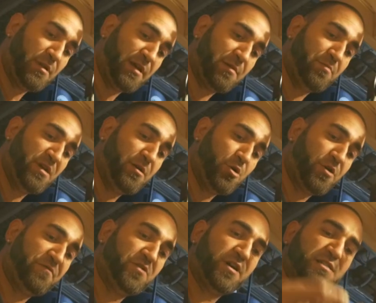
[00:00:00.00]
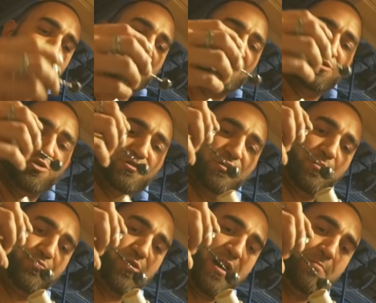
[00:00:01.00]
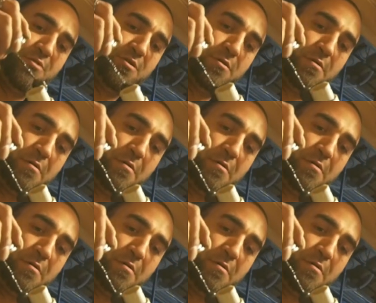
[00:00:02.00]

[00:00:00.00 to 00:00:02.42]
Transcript: like me or have you guys been using the primer?